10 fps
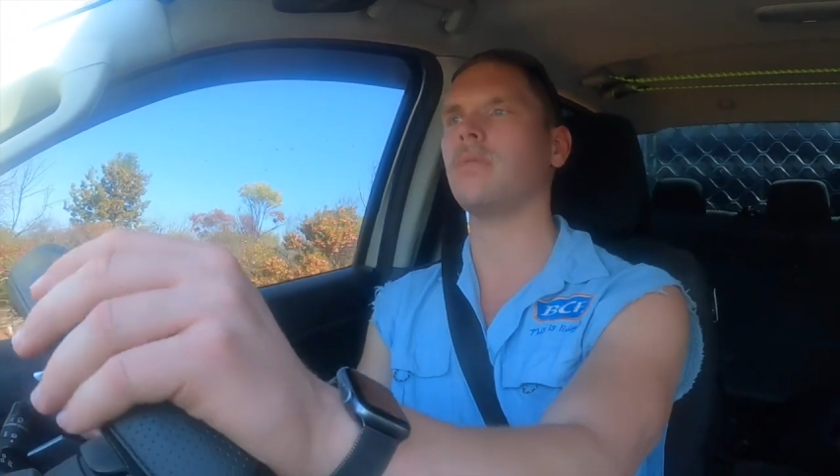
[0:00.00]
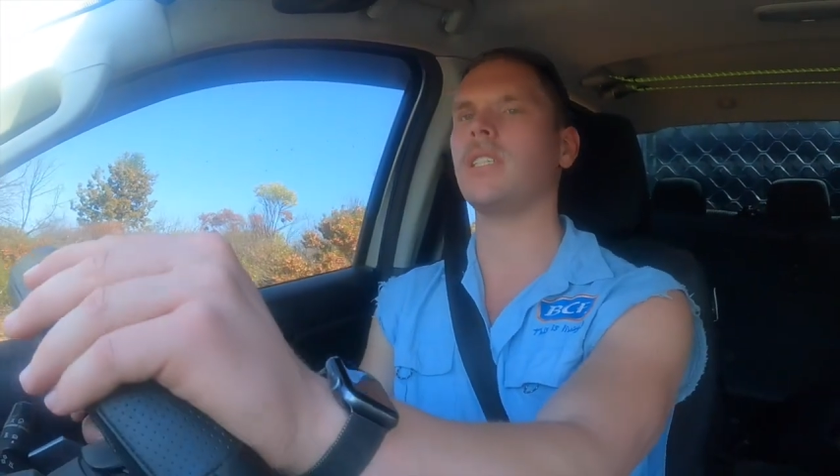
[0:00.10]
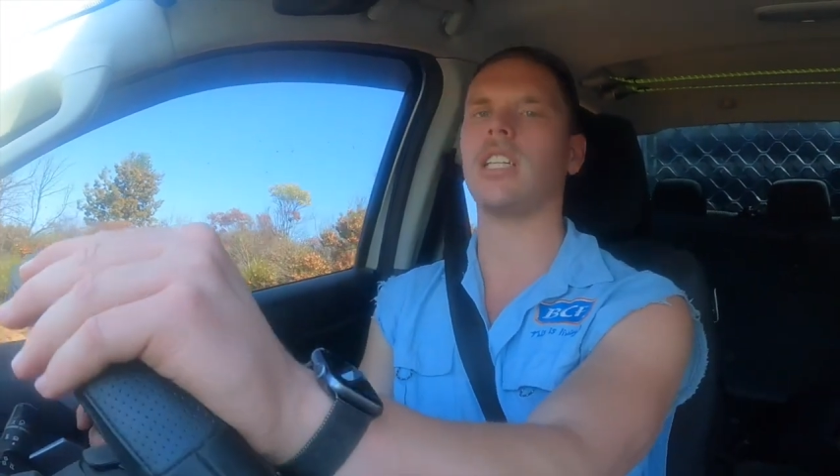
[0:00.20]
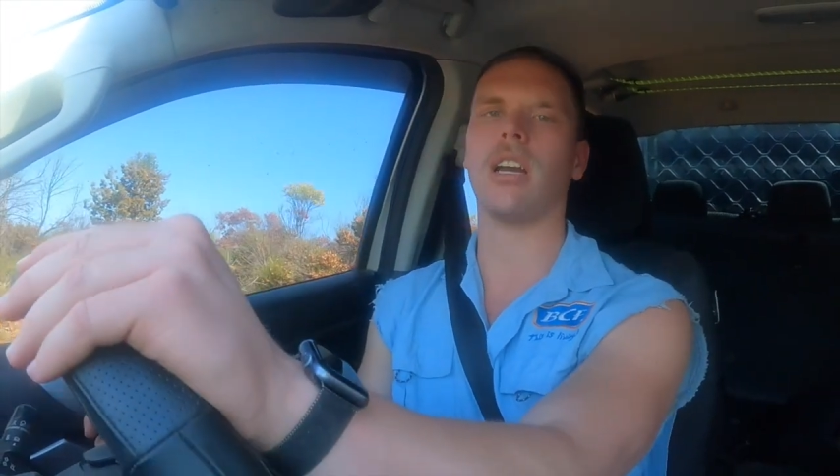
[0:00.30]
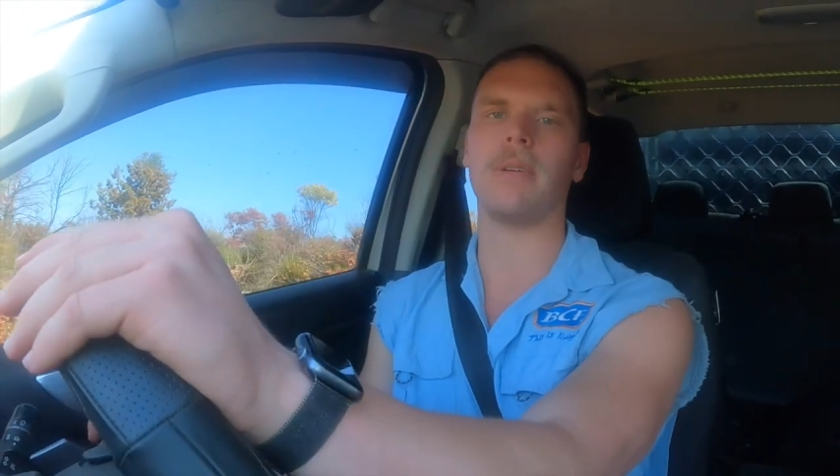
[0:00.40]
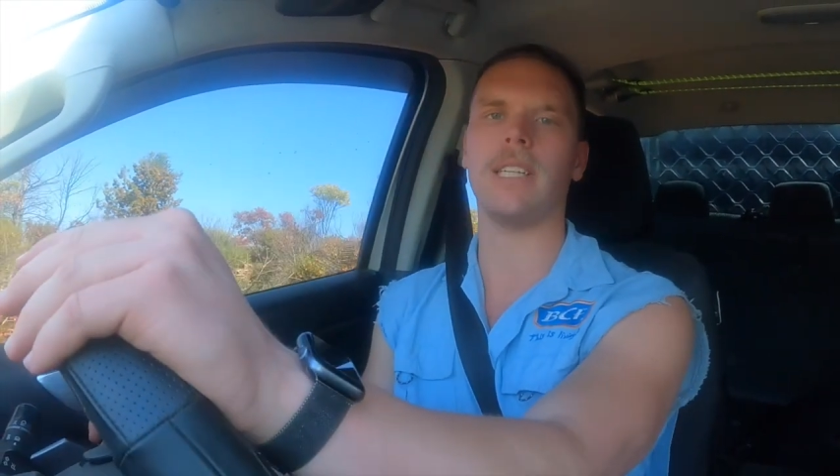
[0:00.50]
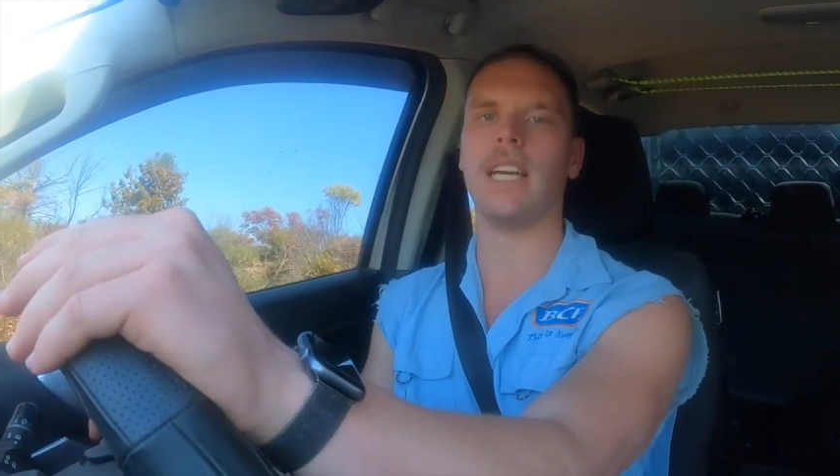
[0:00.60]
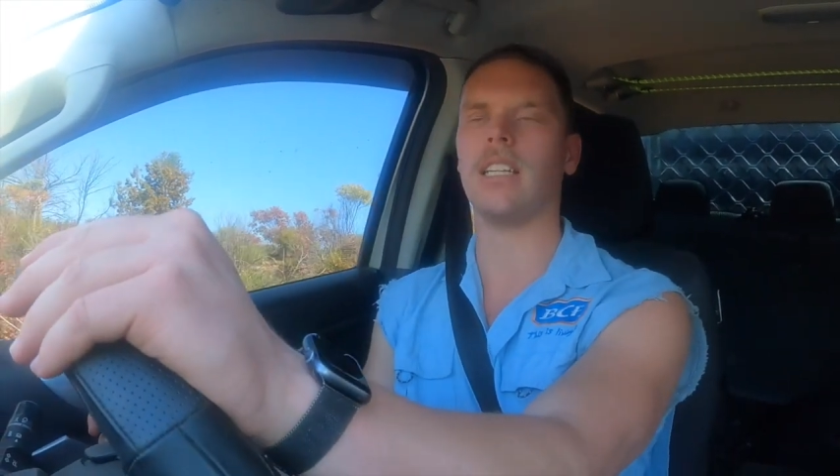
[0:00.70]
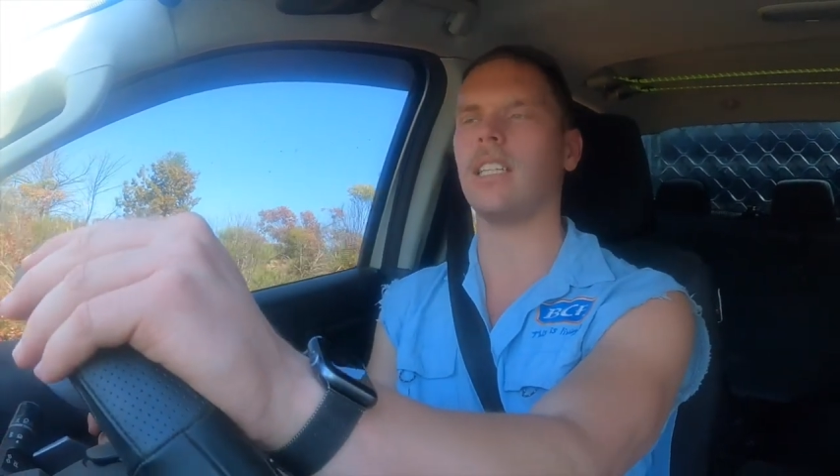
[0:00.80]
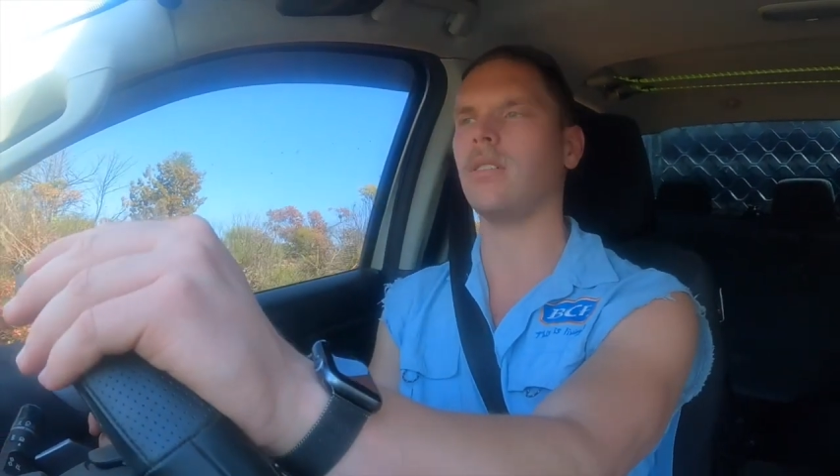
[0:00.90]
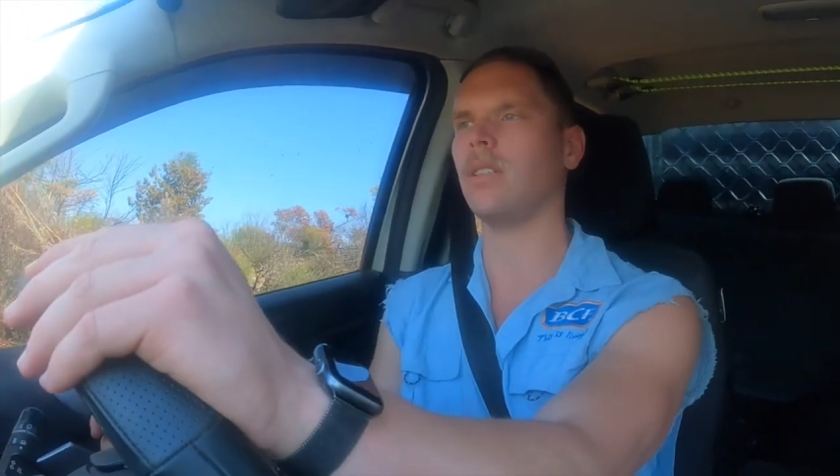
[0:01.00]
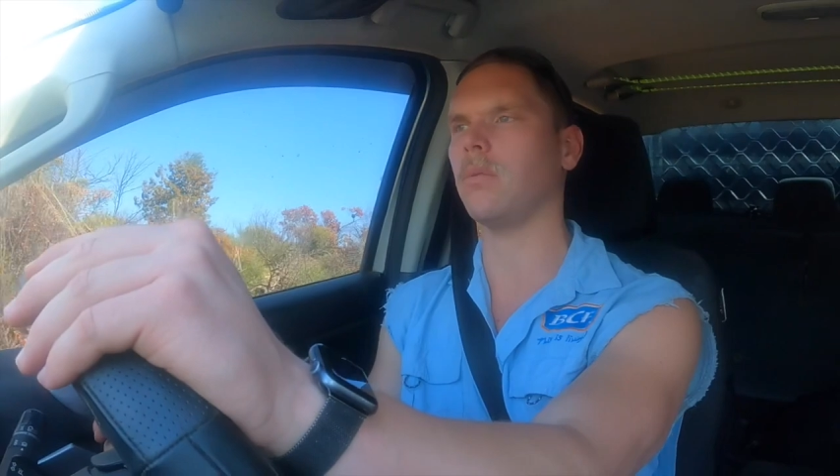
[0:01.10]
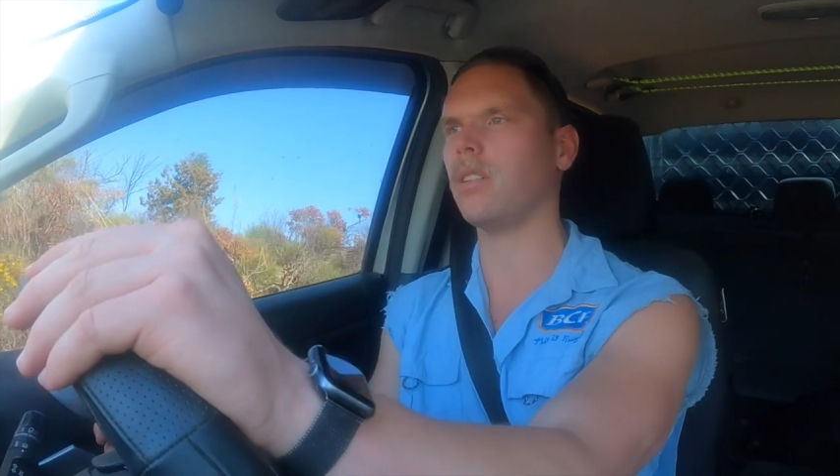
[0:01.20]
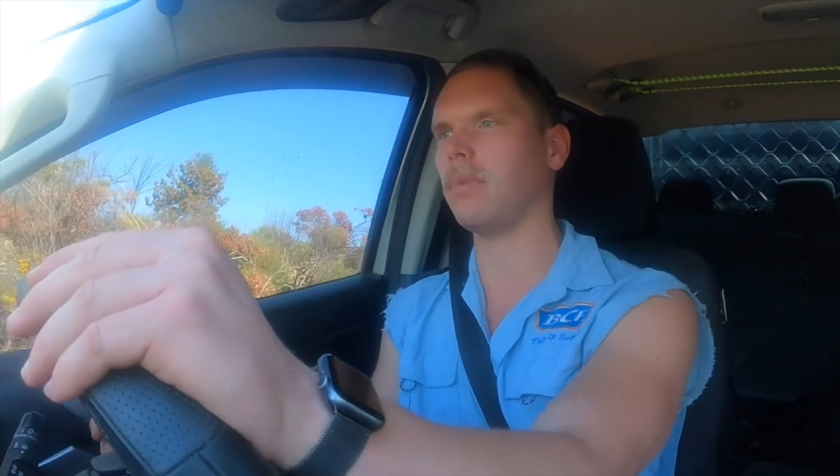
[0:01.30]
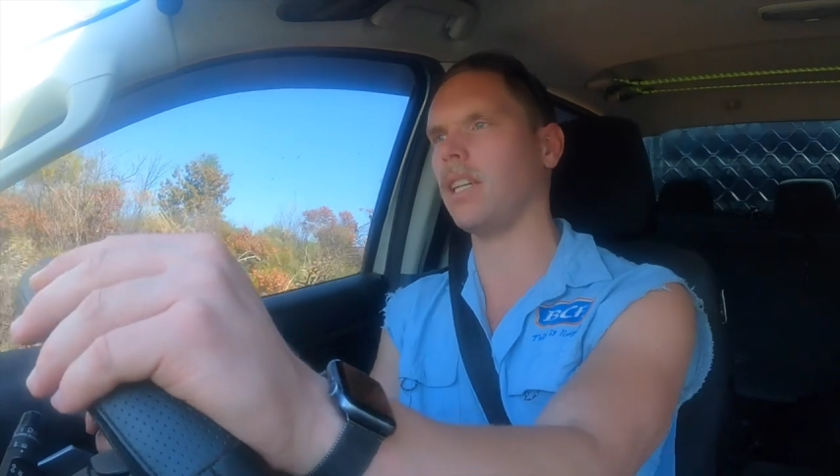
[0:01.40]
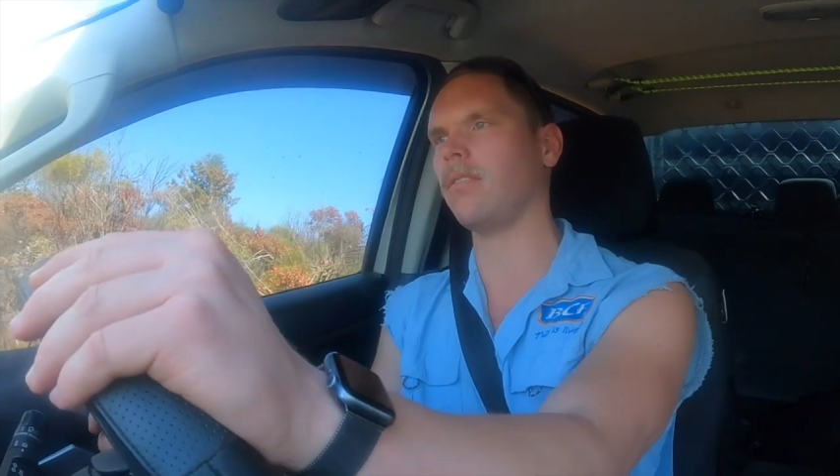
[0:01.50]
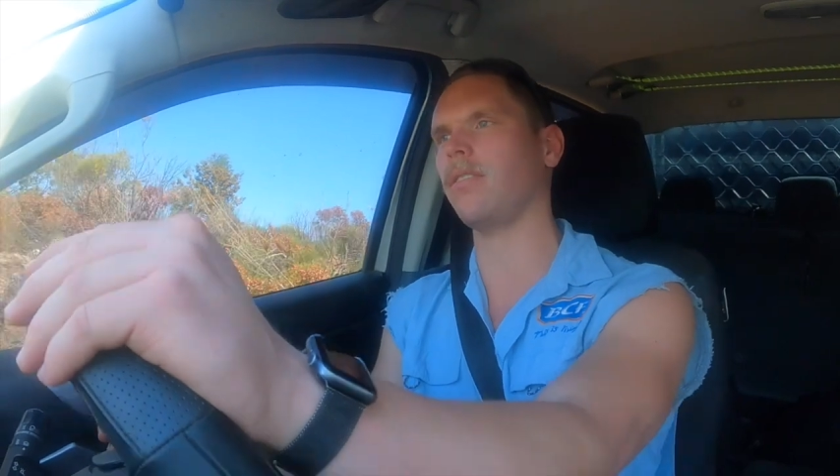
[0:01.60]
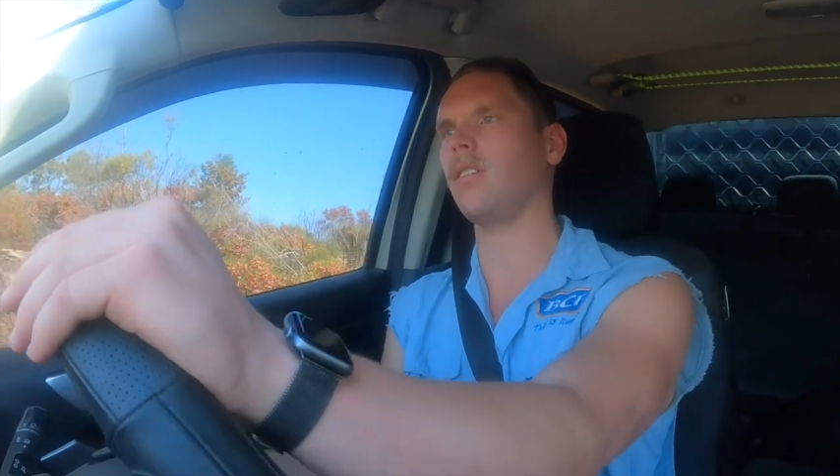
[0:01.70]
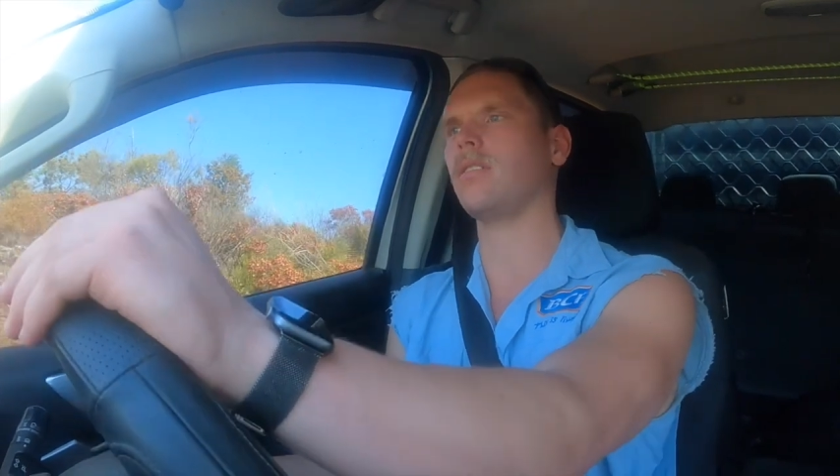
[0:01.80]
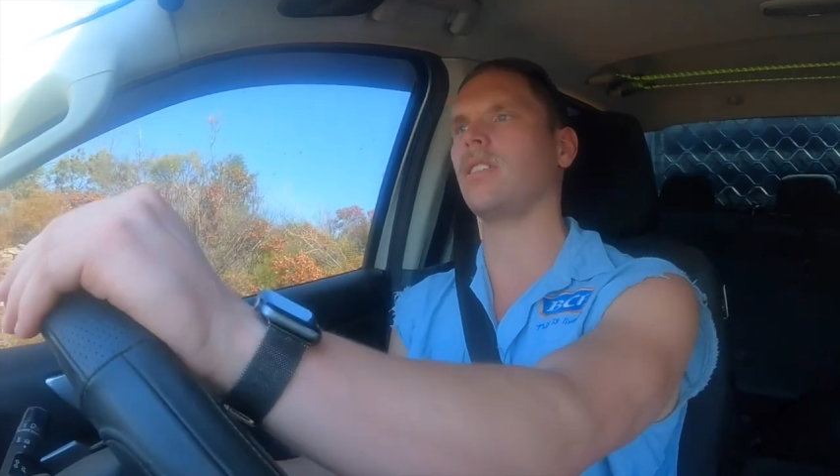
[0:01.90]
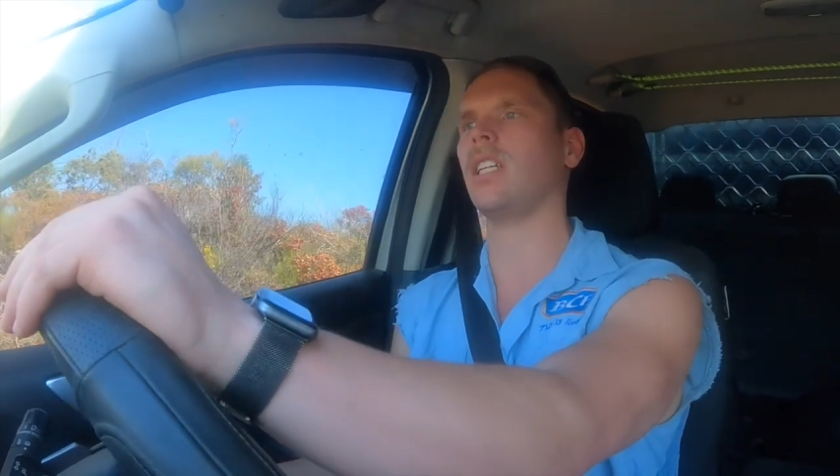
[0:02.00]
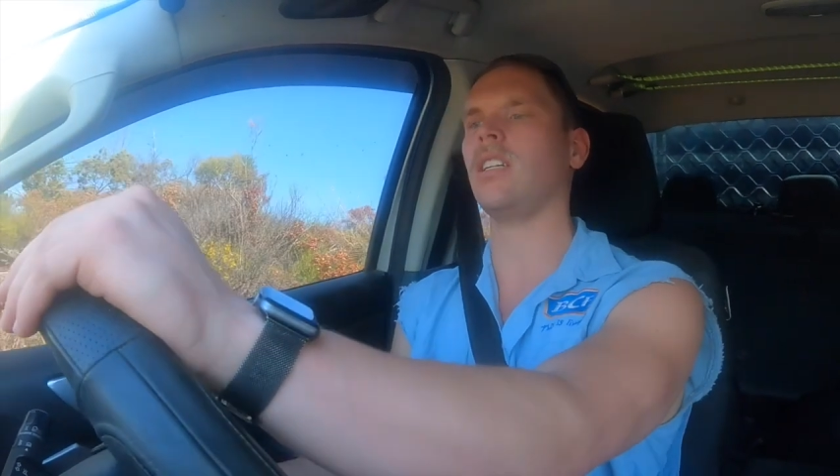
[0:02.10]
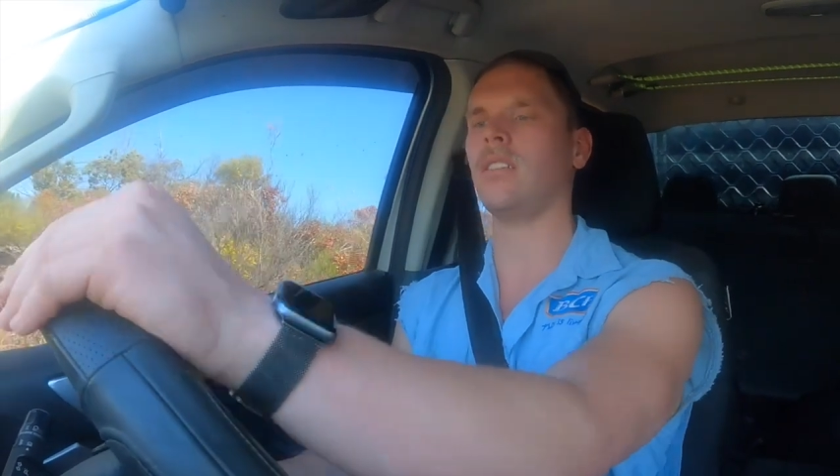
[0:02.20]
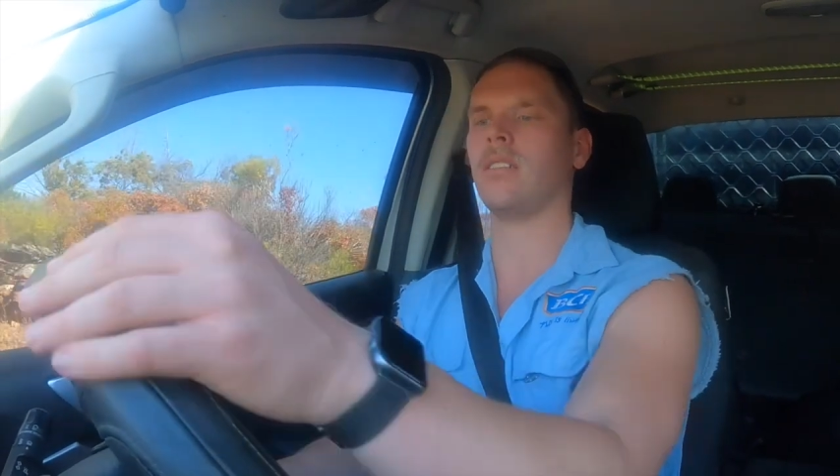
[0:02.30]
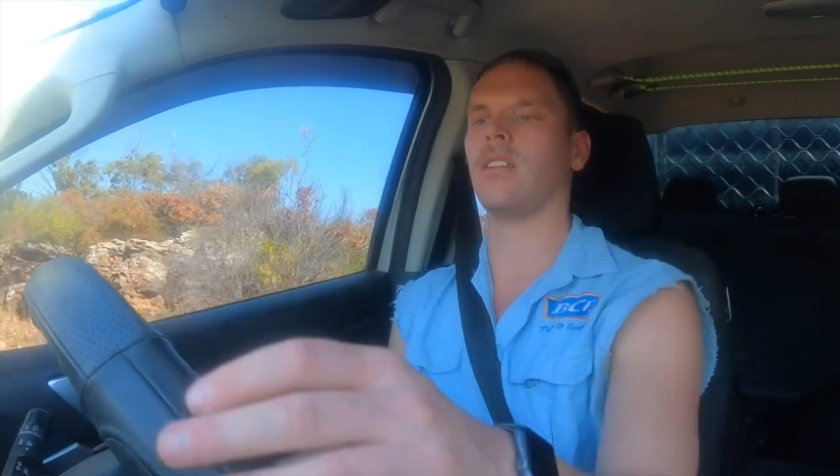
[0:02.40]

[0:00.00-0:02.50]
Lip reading: When you're coming down a hill, you want to be in first gear.